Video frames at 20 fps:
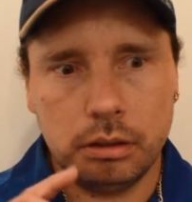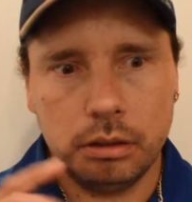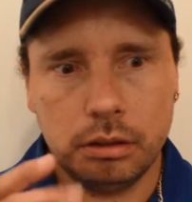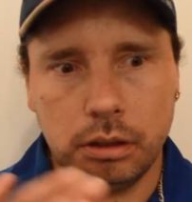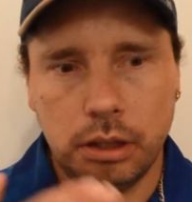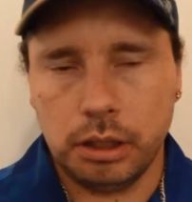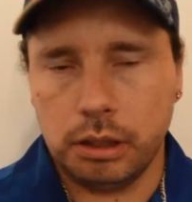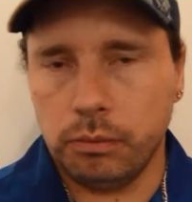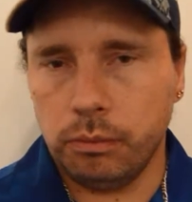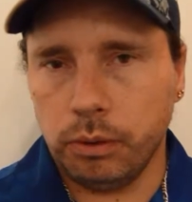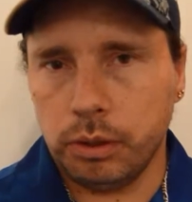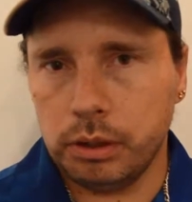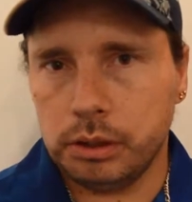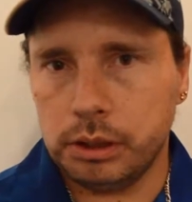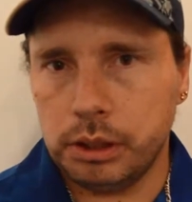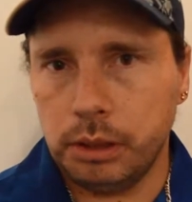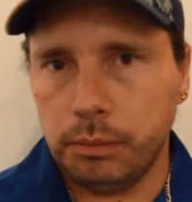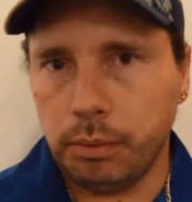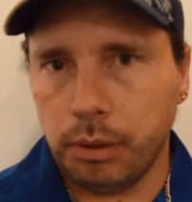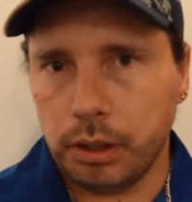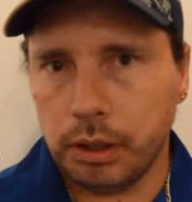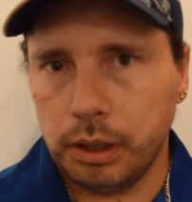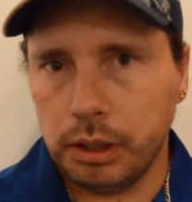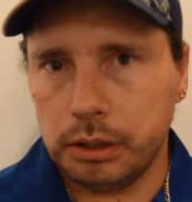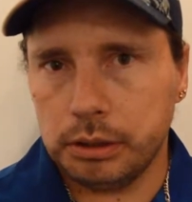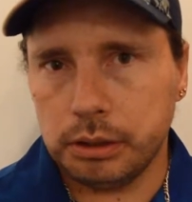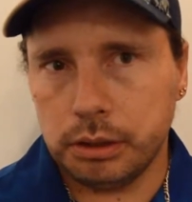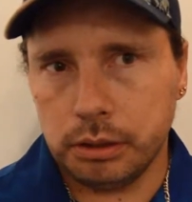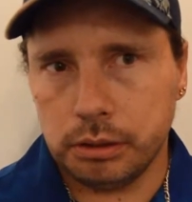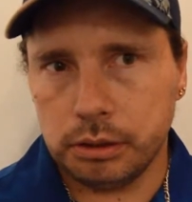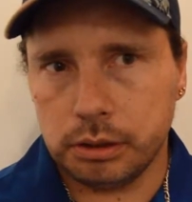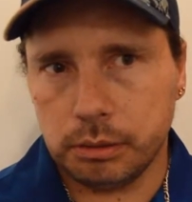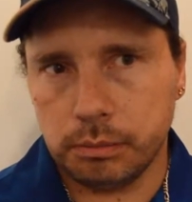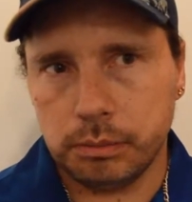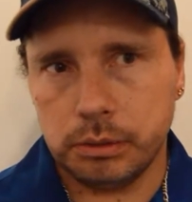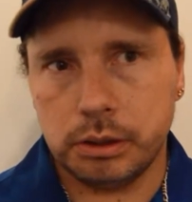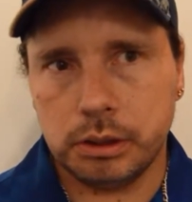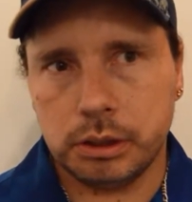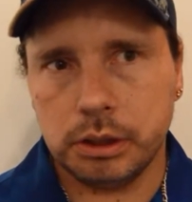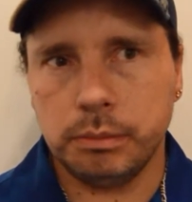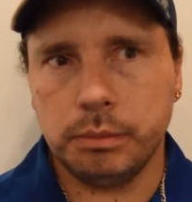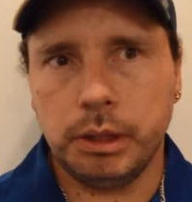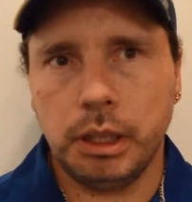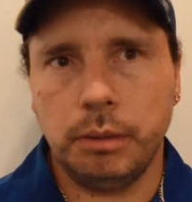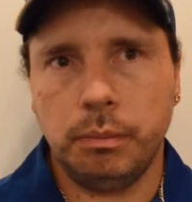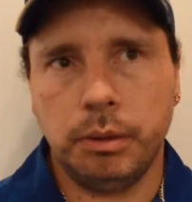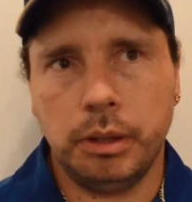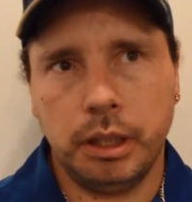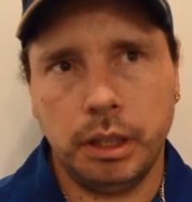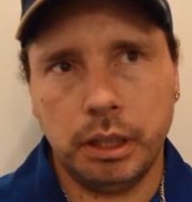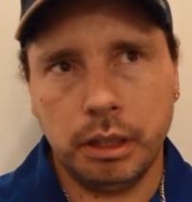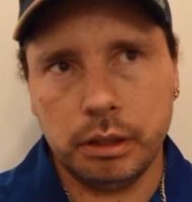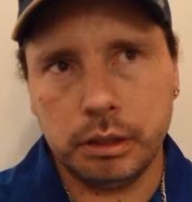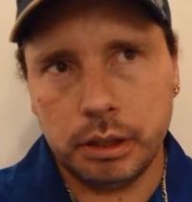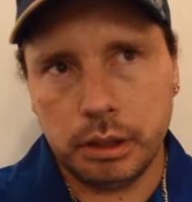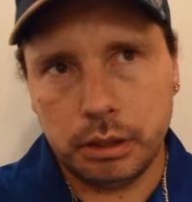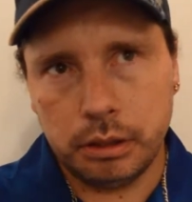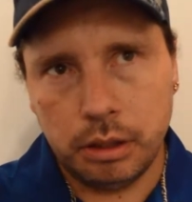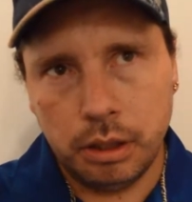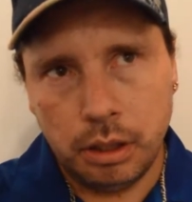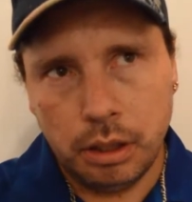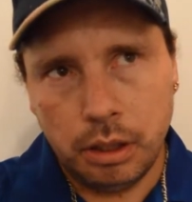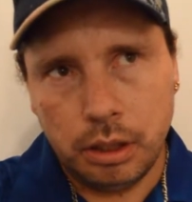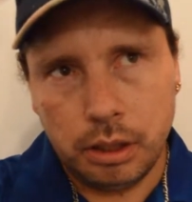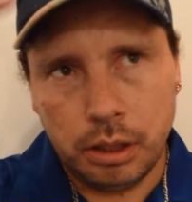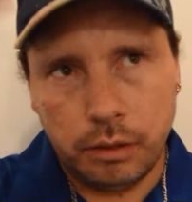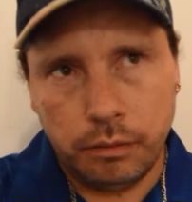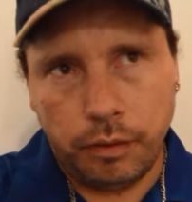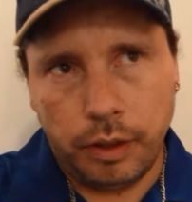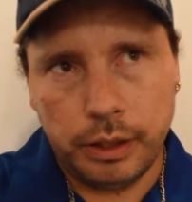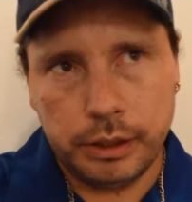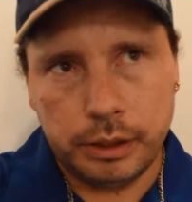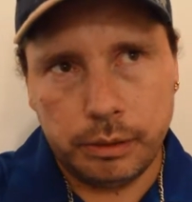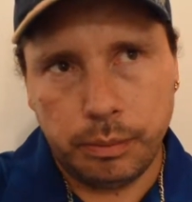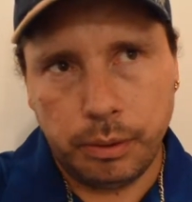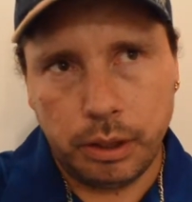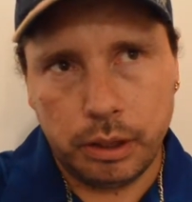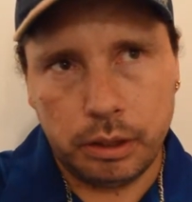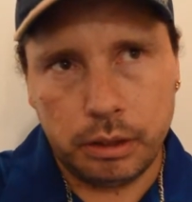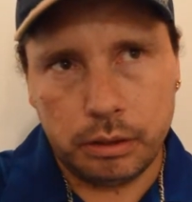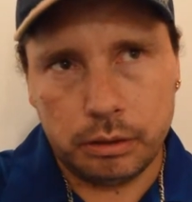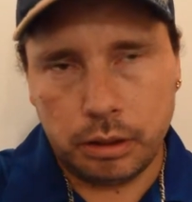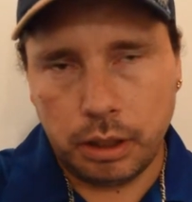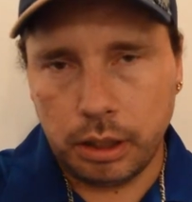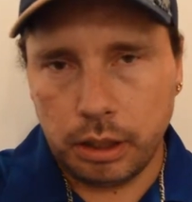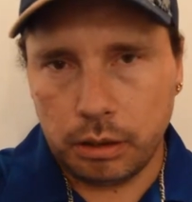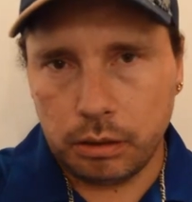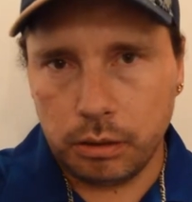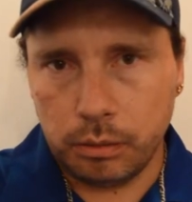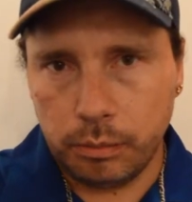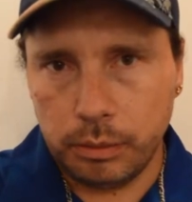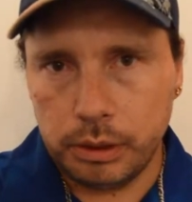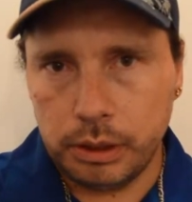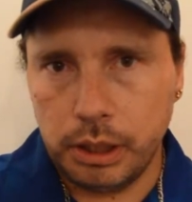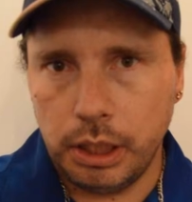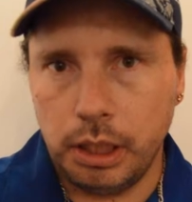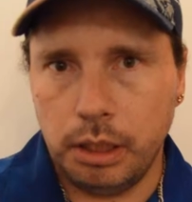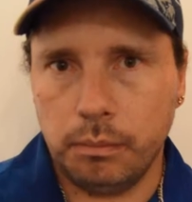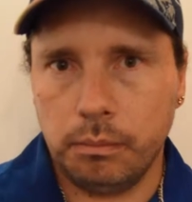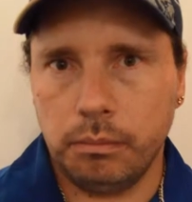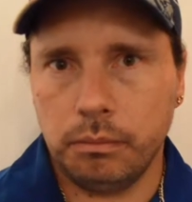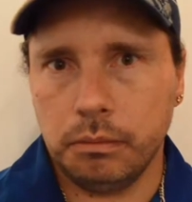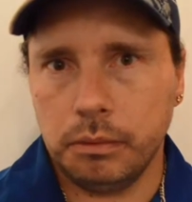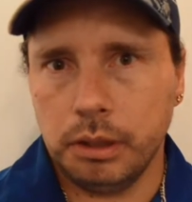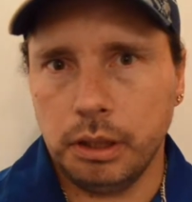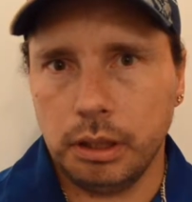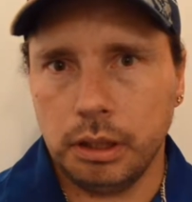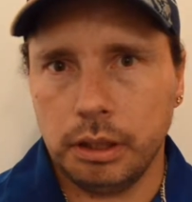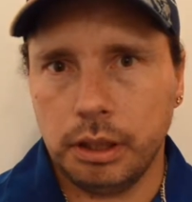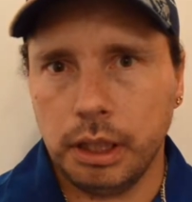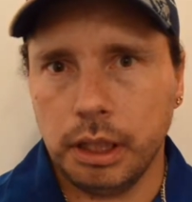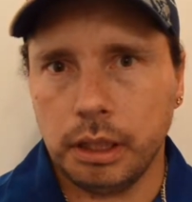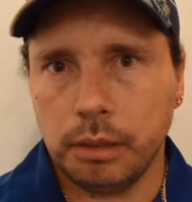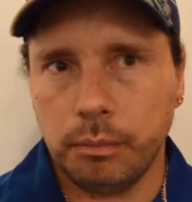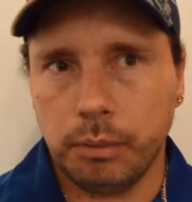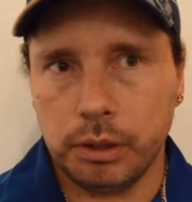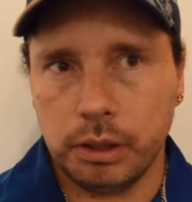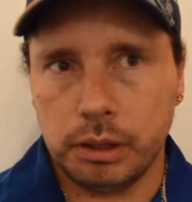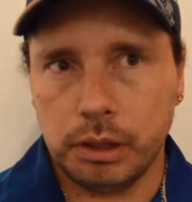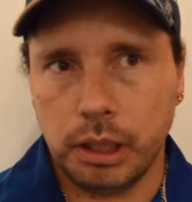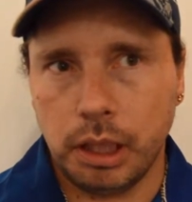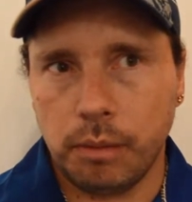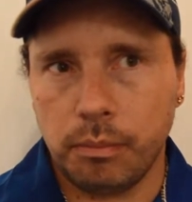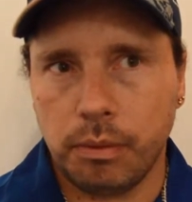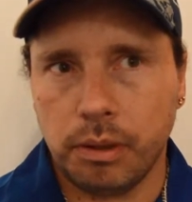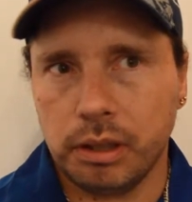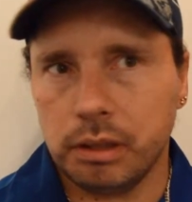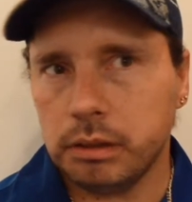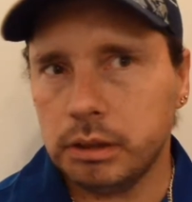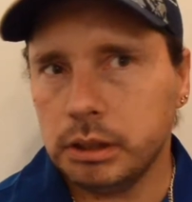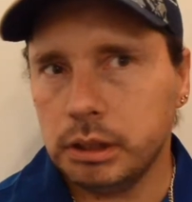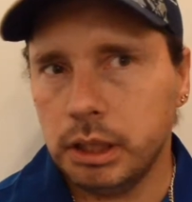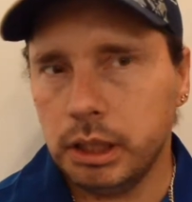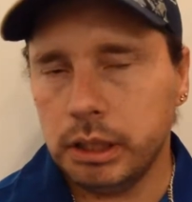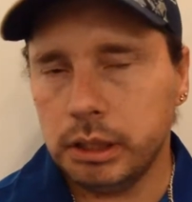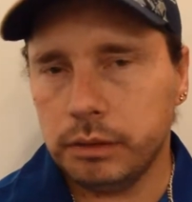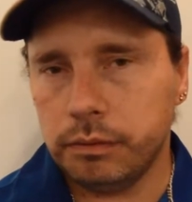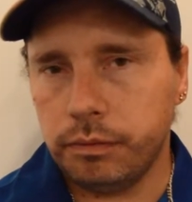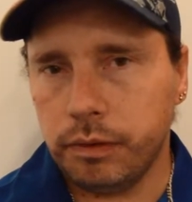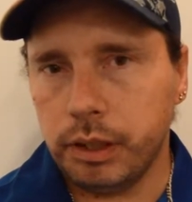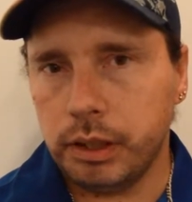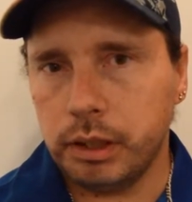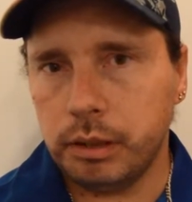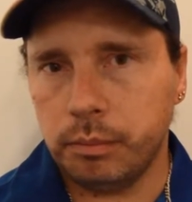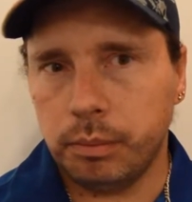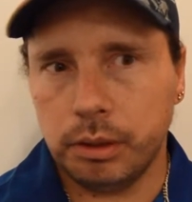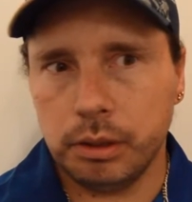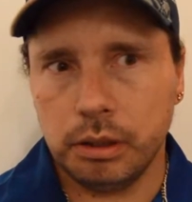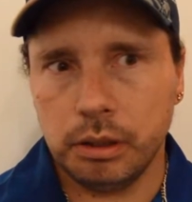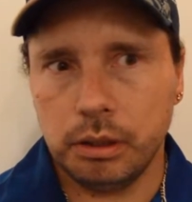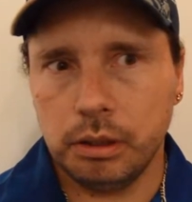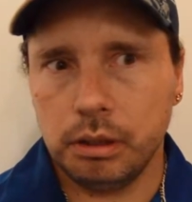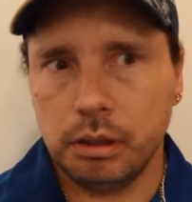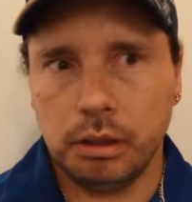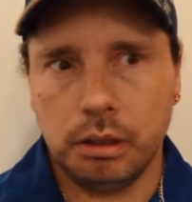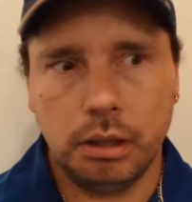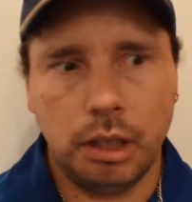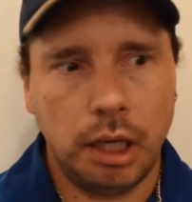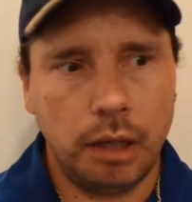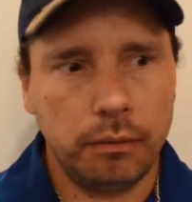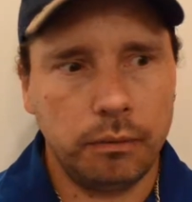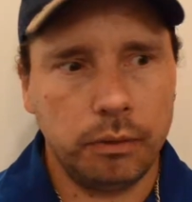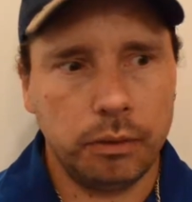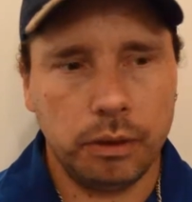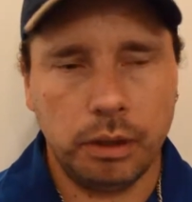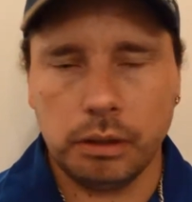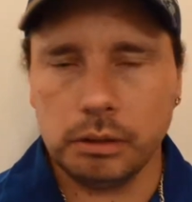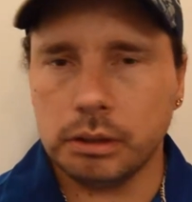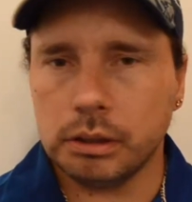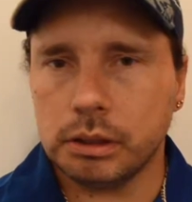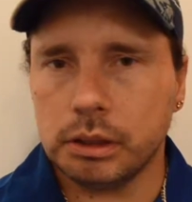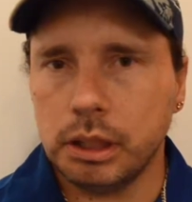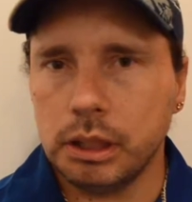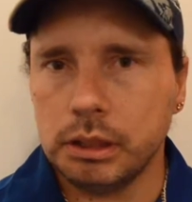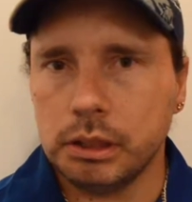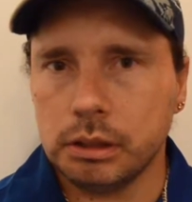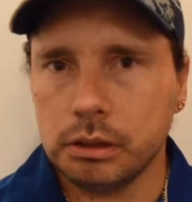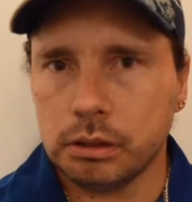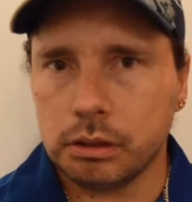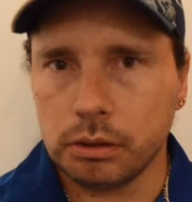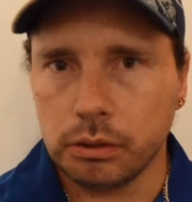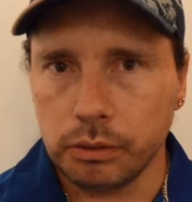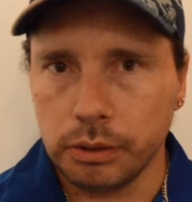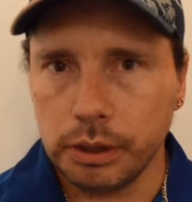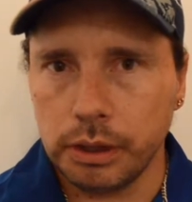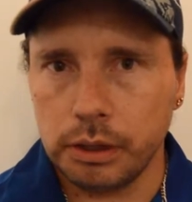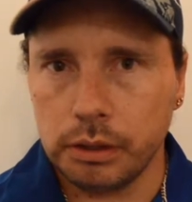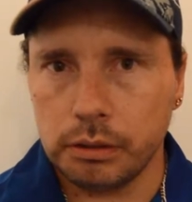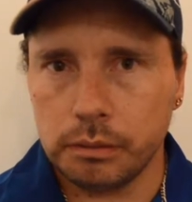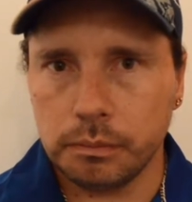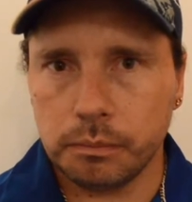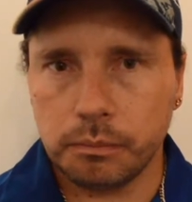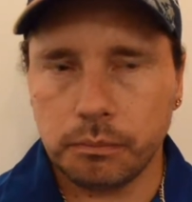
like where the seat part is, there's some tape in here, and then the visor part, there's like a little bit of tape there, but the top part is faded, but everywhere else is nice and green.